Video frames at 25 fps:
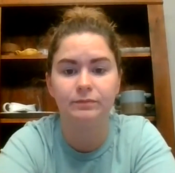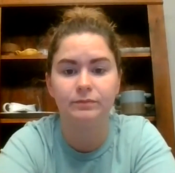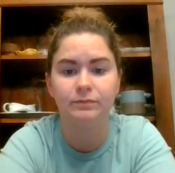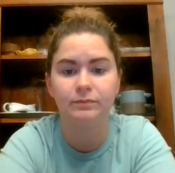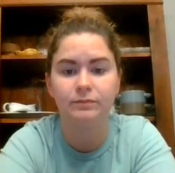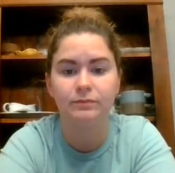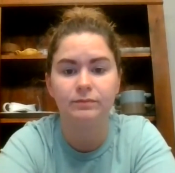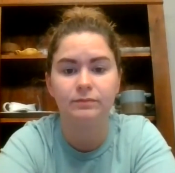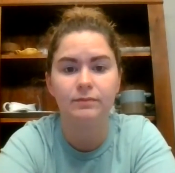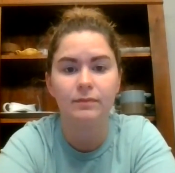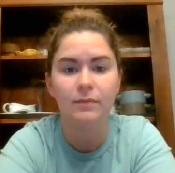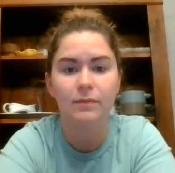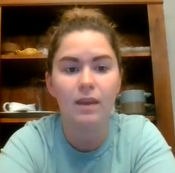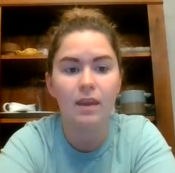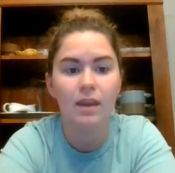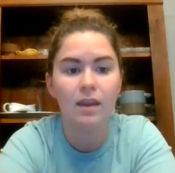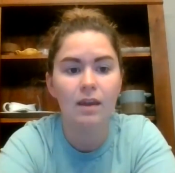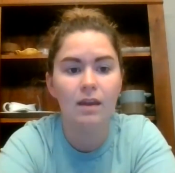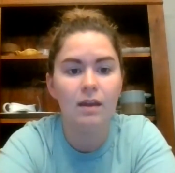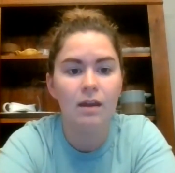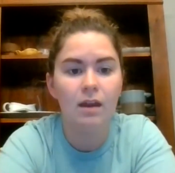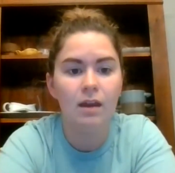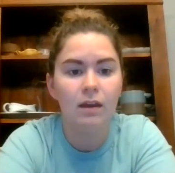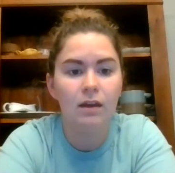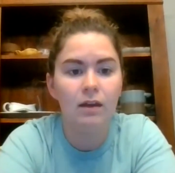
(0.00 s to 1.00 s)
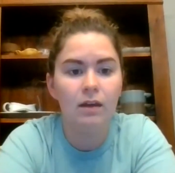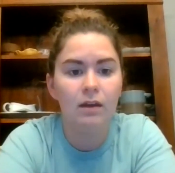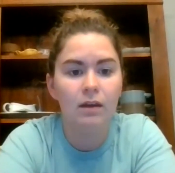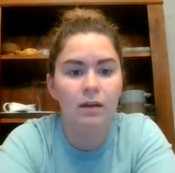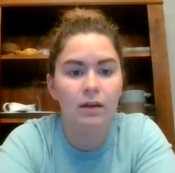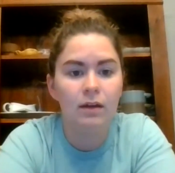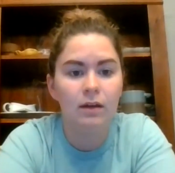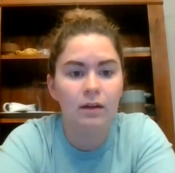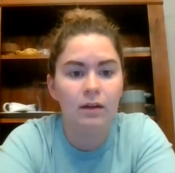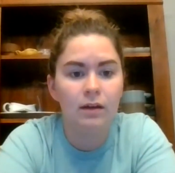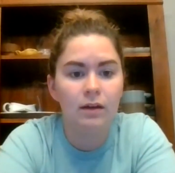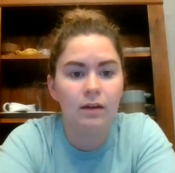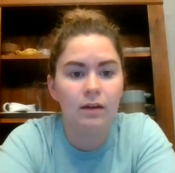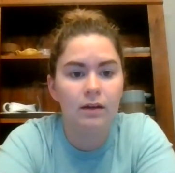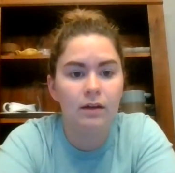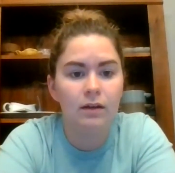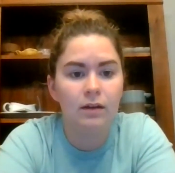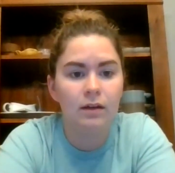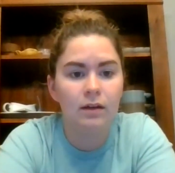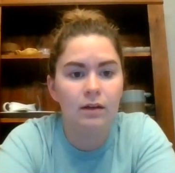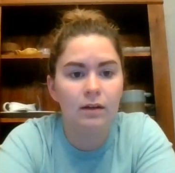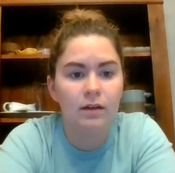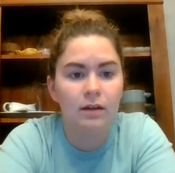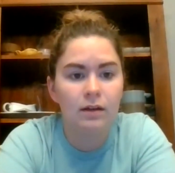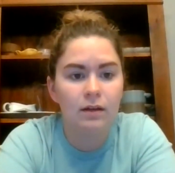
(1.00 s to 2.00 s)

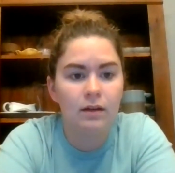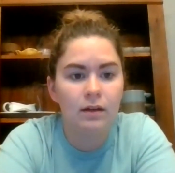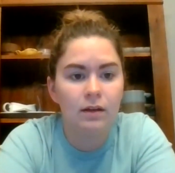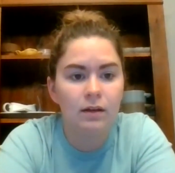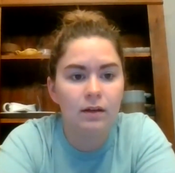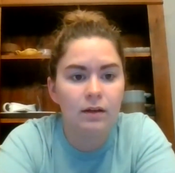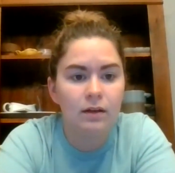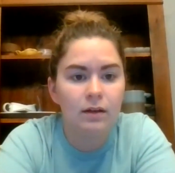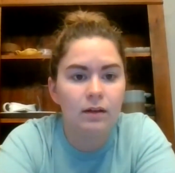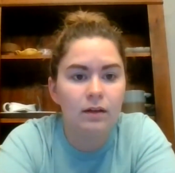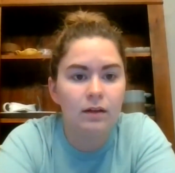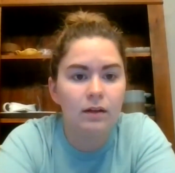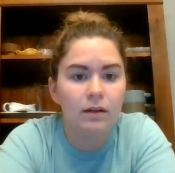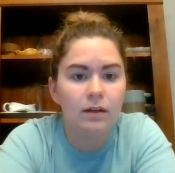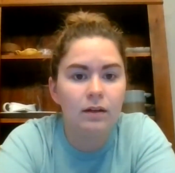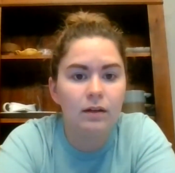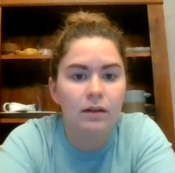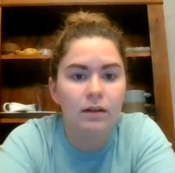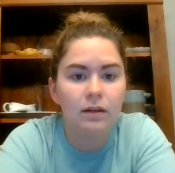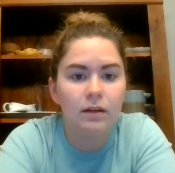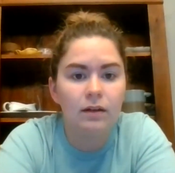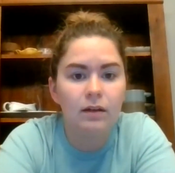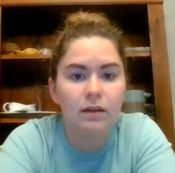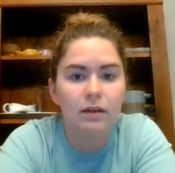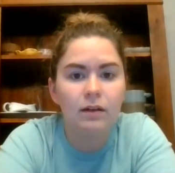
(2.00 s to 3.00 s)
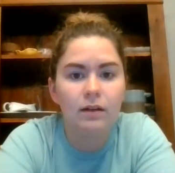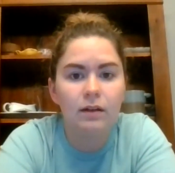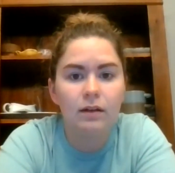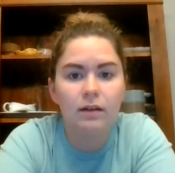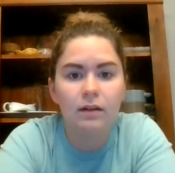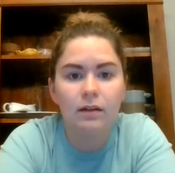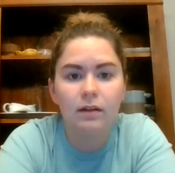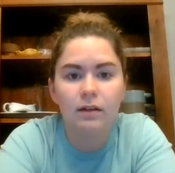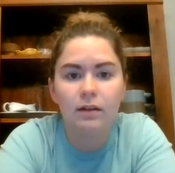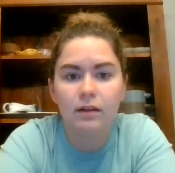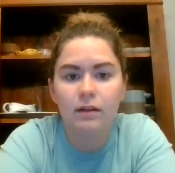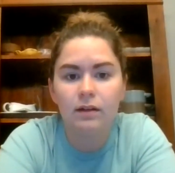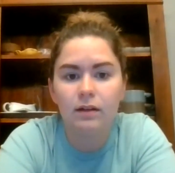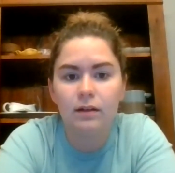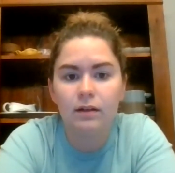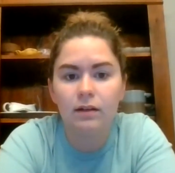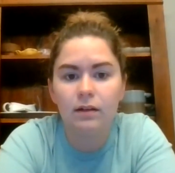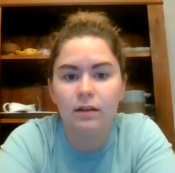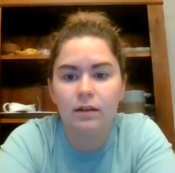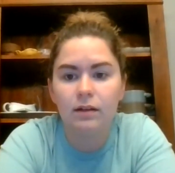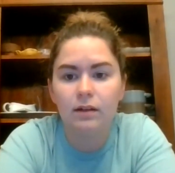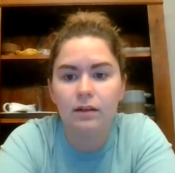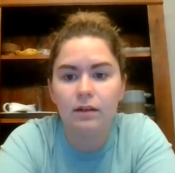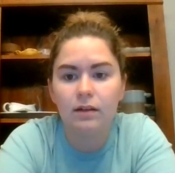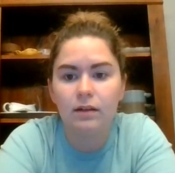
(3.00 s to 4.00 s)

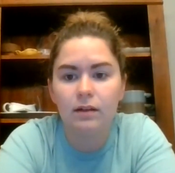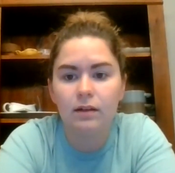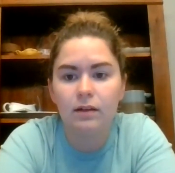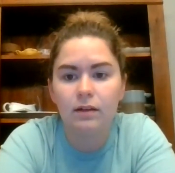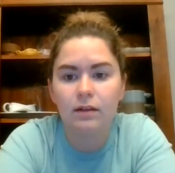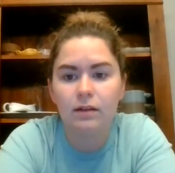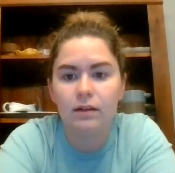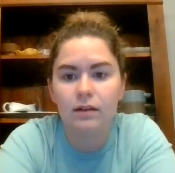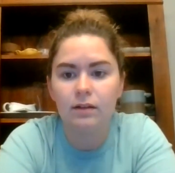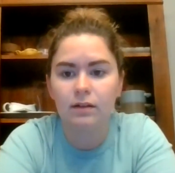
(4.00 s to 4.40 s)
Nothing is said.